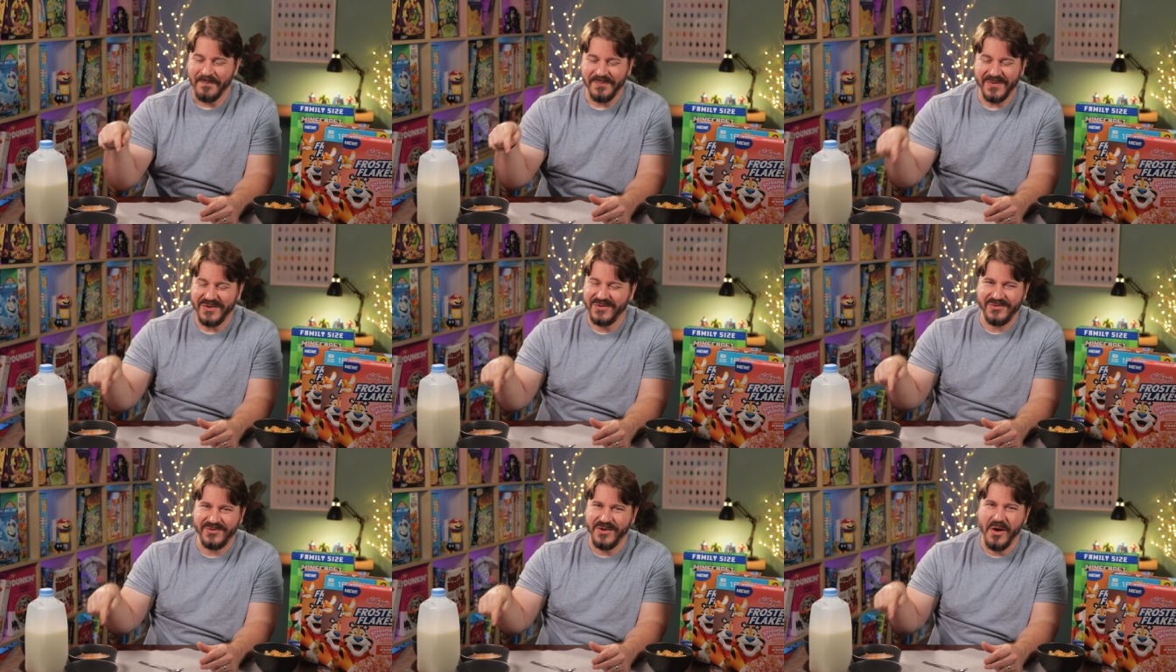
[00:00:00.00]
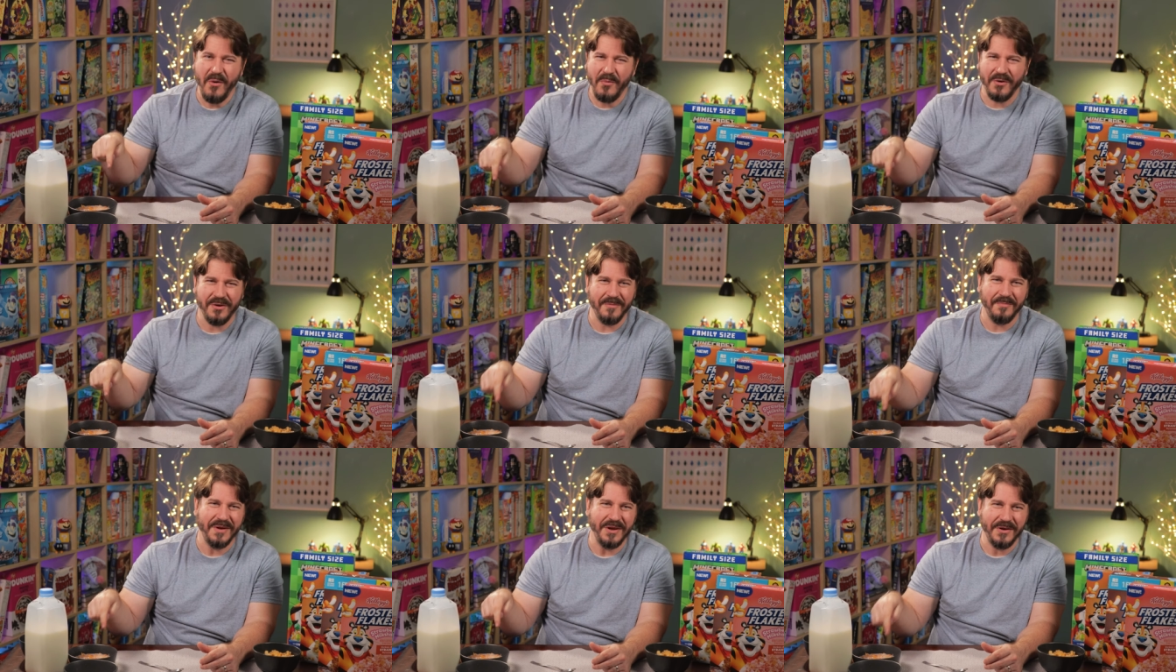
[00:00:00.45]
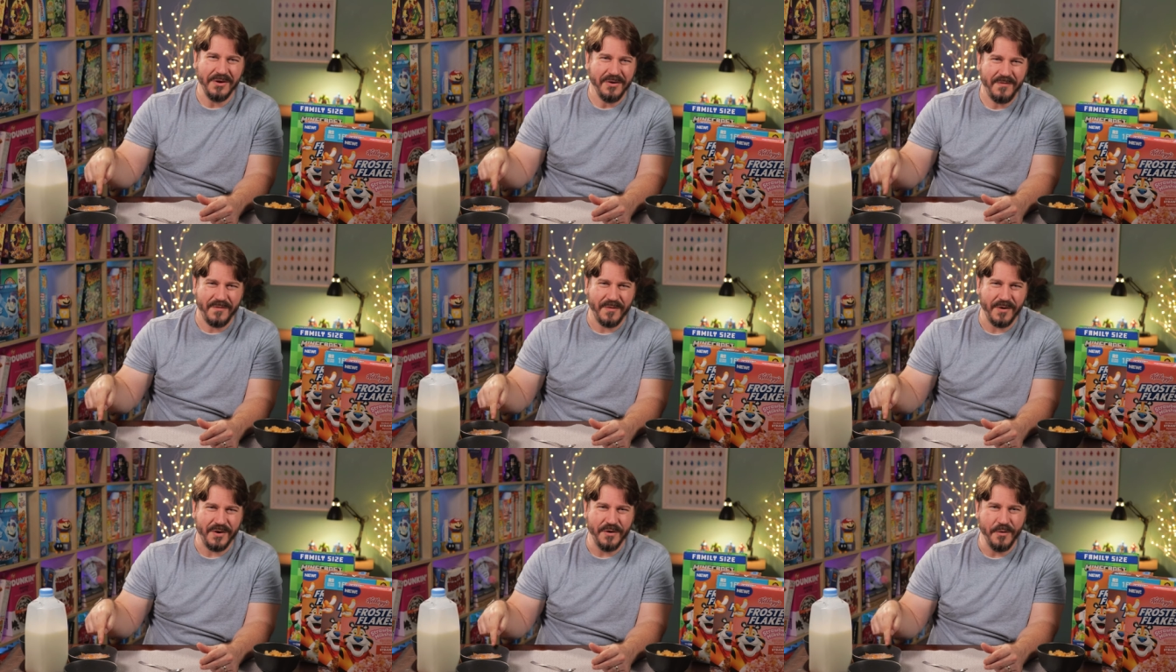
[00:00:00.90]
this still wouldn't be
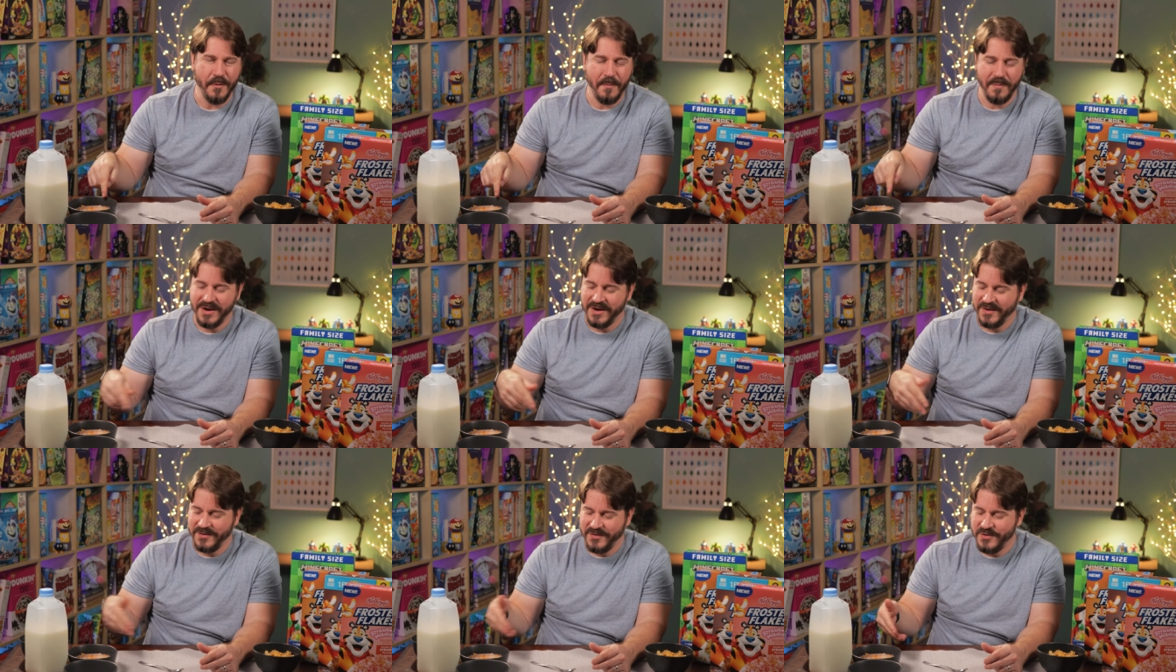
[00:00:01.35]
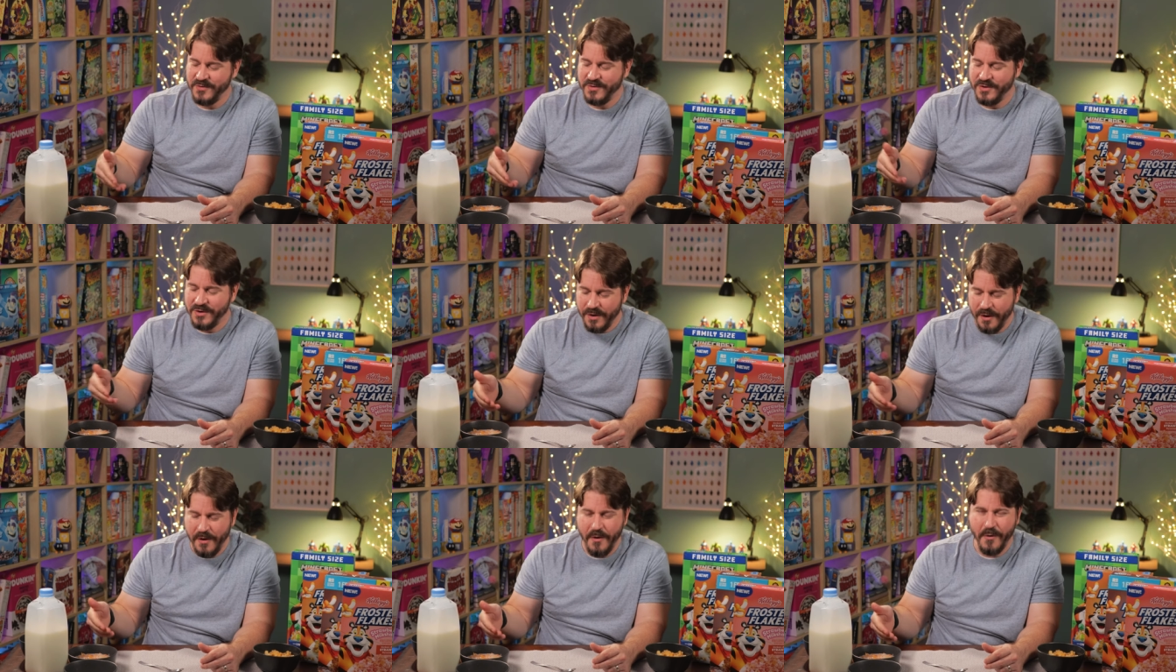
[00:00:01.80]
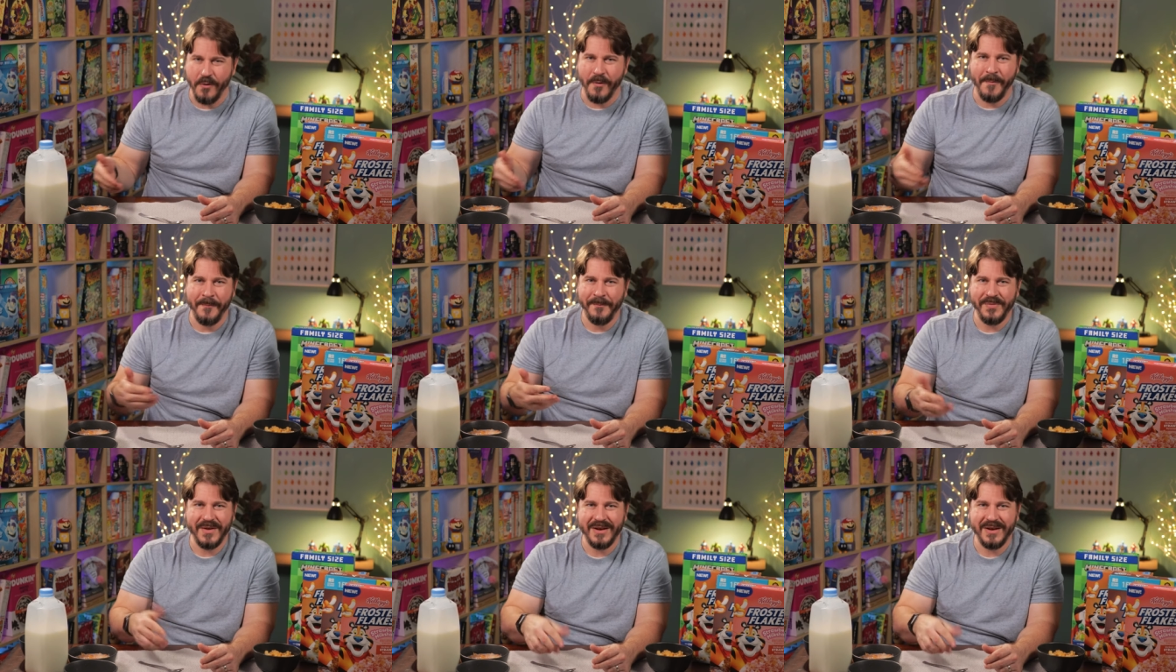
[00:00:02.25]
good for you because you'd know